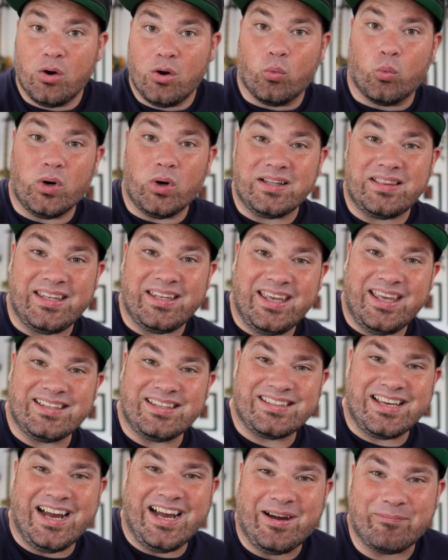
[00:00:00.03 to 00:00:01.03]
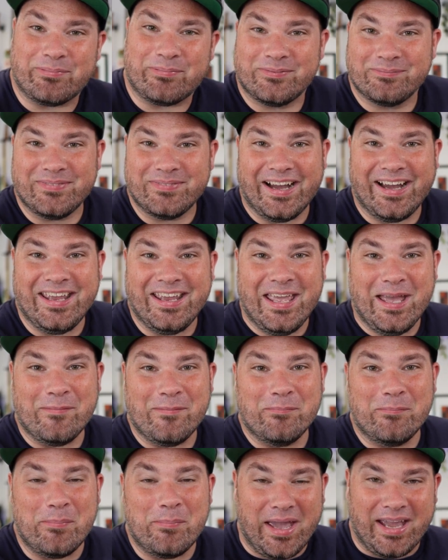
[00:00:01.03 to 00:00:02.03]
What is up? I
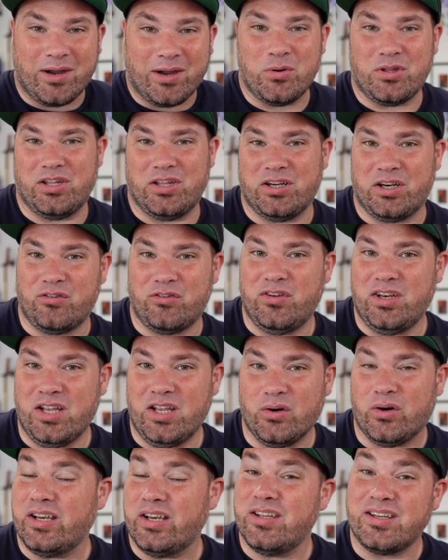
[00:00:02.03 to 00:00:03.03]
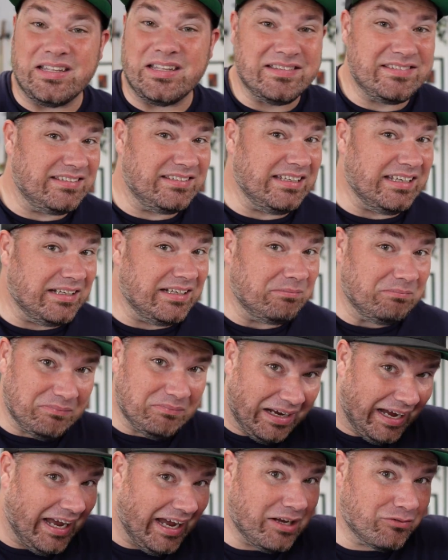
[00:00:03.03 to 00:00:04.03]
am back with another video, and you can see
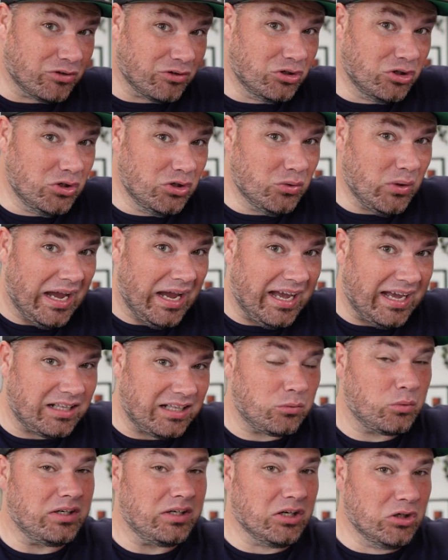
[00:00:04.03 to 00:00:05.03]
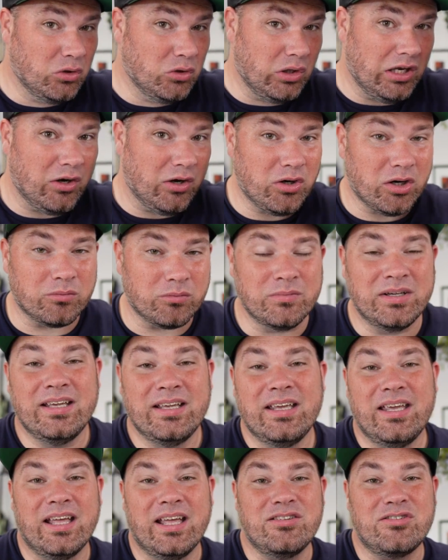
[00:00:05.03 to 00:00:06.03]
I have a new hat with a new logo.
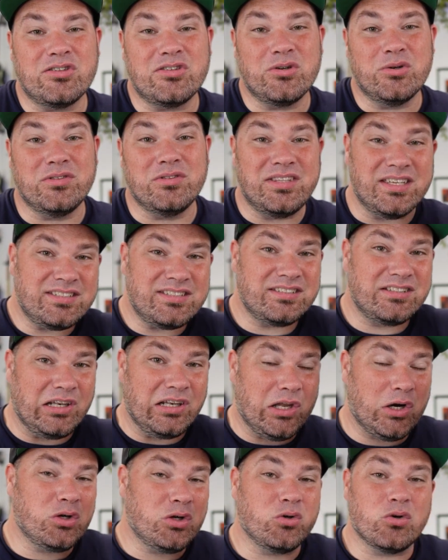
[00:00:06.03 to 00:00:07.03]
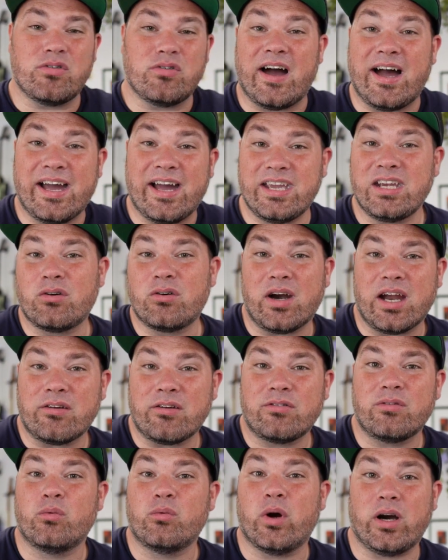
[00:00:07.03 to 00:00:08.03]
And so this is the logo of Hygraph,
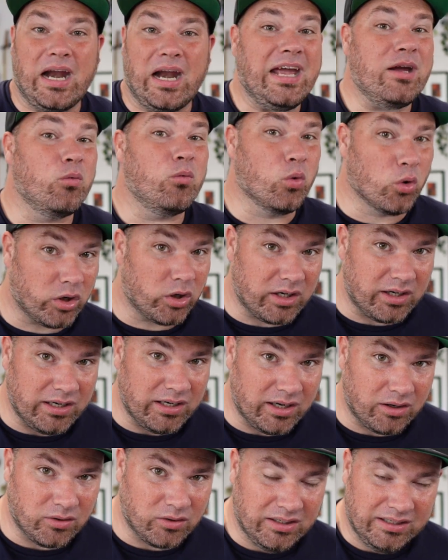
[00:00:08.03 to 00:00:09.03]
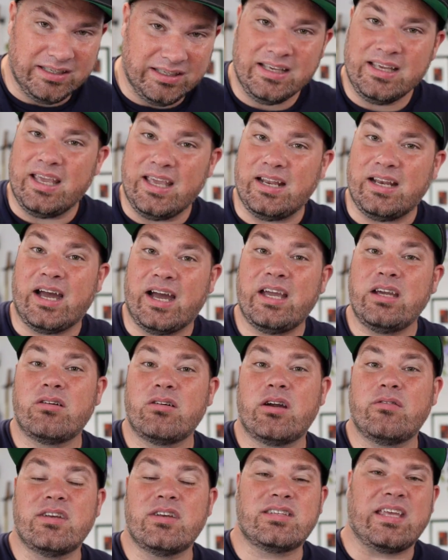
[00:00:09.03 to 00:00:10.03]
where I work now. And
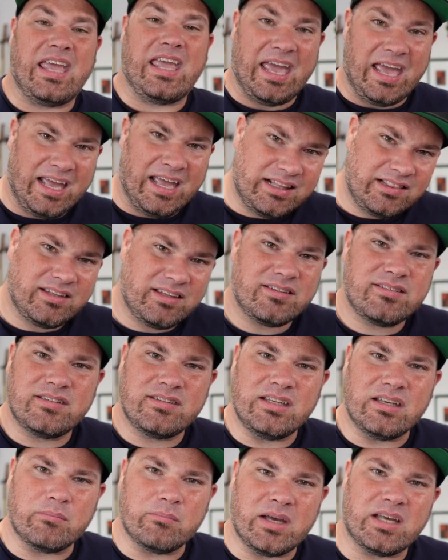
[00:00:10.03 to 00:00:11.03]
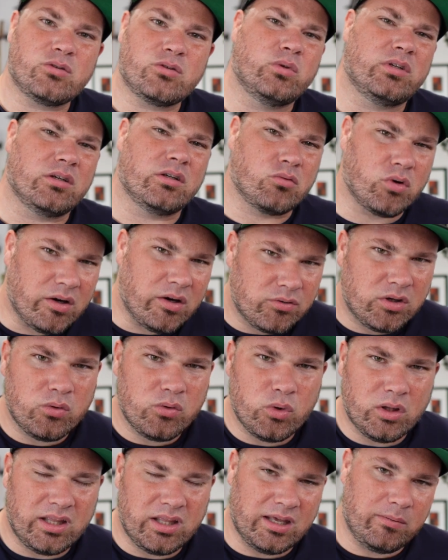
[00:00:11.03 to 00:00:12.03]
Hygraph is a hatless CMS with a
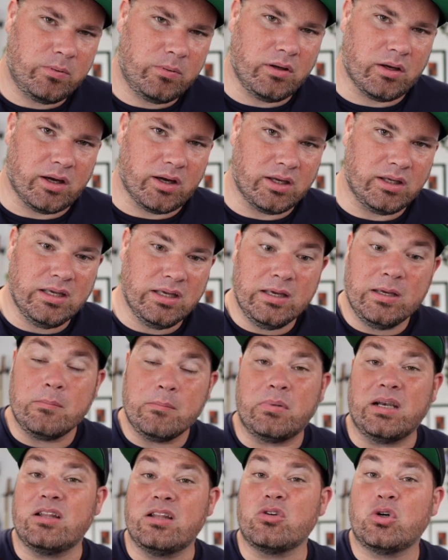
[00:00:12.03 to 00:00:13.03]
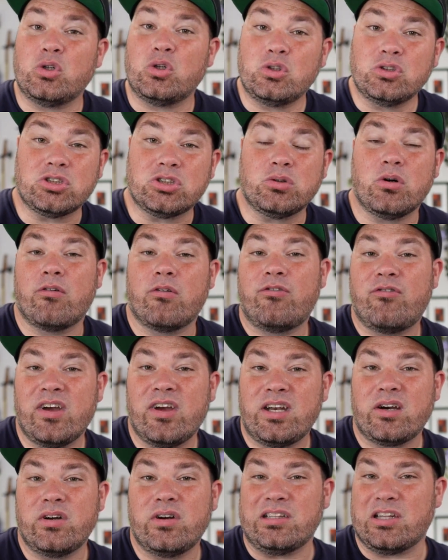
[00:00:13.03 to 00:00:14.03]
GraphQL API, but it's also a
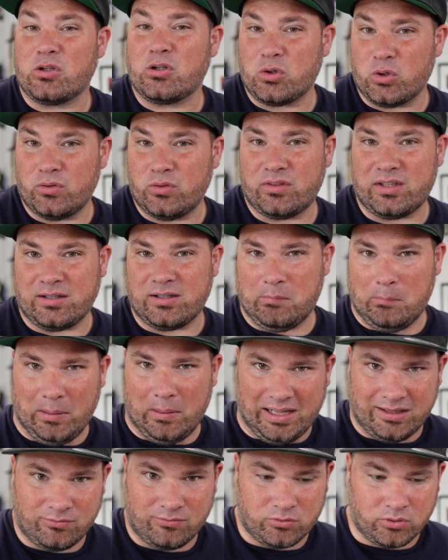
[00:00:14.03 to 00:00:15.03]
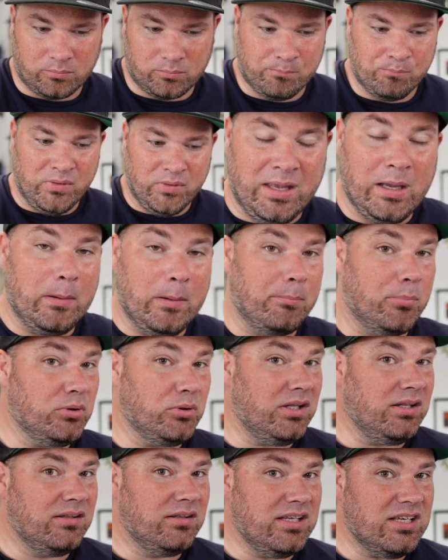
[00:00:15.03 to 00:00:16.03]
federated content platform.
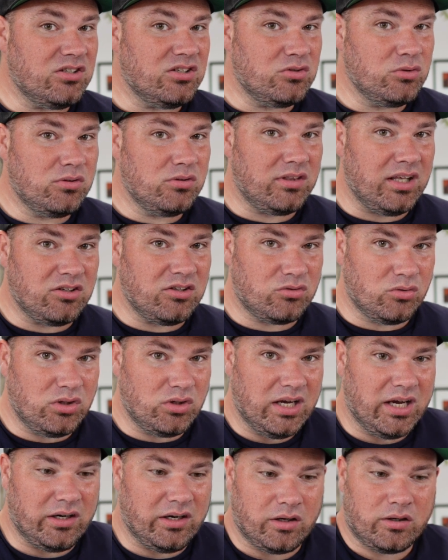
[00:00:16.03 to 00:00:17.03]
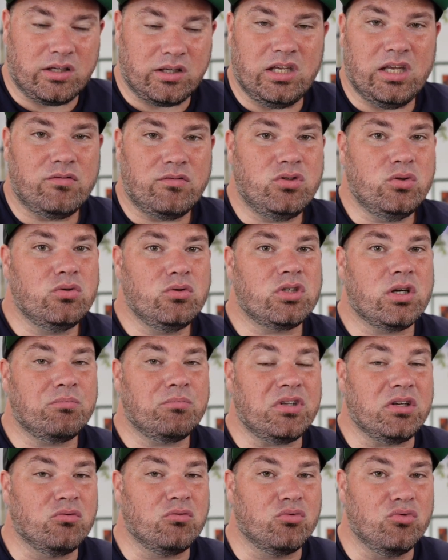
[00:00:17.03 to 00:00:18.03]
Putting these two things together gives you
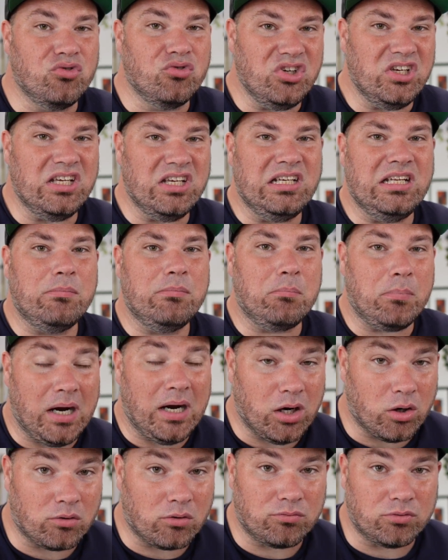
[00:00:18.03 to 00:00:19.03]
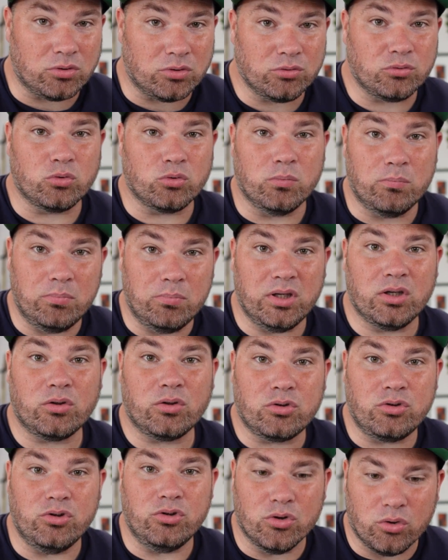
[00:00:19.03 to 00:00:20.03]
something really powerful to
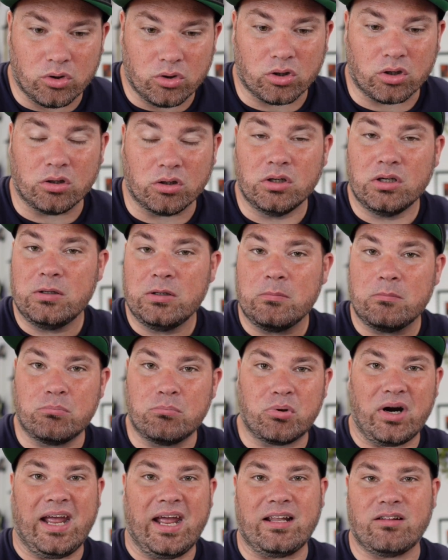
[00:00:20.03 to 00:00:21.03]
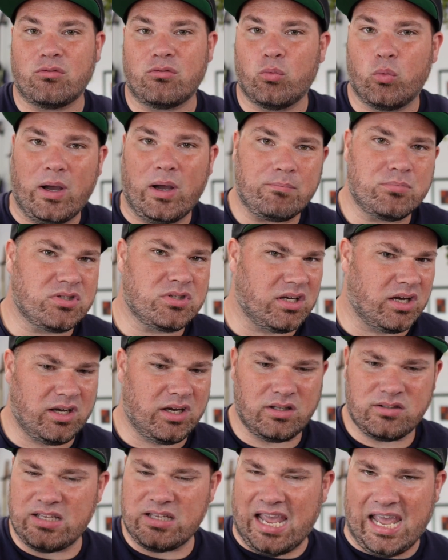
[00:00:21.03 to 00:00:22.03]
build your brand,
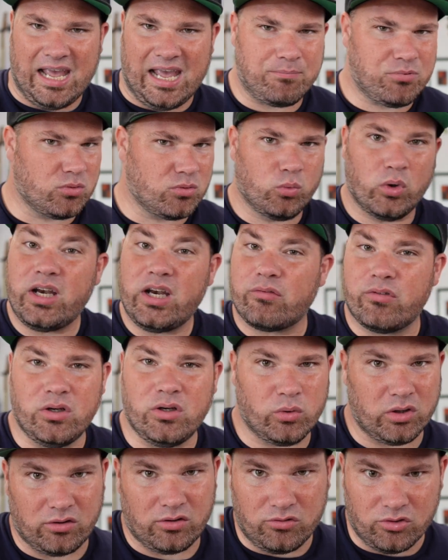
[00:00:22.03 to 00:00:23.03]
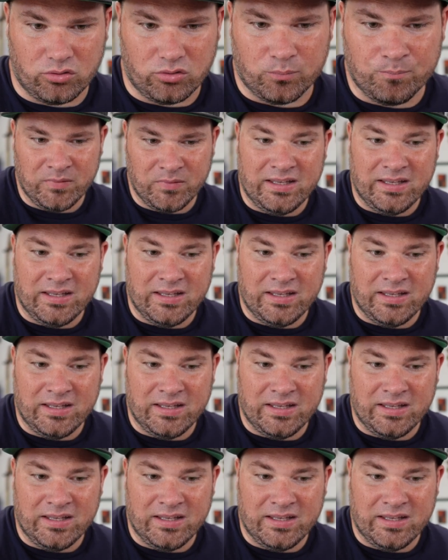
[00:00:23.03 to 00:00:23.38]
websites, apps, whatever you want to do.